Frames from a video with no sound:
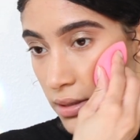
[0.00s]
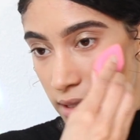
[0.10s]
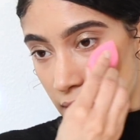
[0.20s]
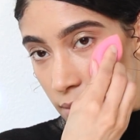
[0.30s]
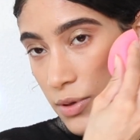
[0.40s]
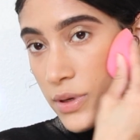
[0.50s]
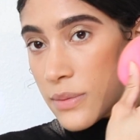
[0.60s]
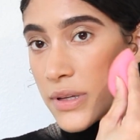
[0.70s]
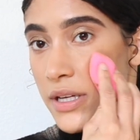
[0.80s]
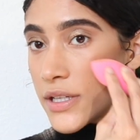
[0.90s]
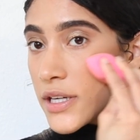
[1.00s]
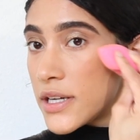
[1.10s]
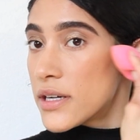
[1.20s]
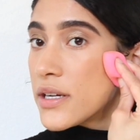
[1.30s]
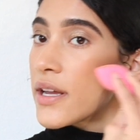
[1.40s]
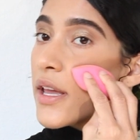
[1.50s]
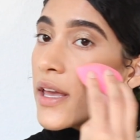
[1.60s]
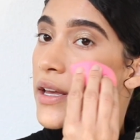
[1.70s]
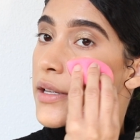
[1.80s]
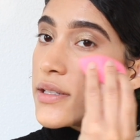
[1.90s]
take a beauty blender
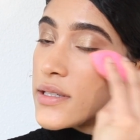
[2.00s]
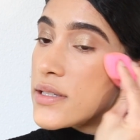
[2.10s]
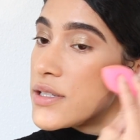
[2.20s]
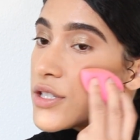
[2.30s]
and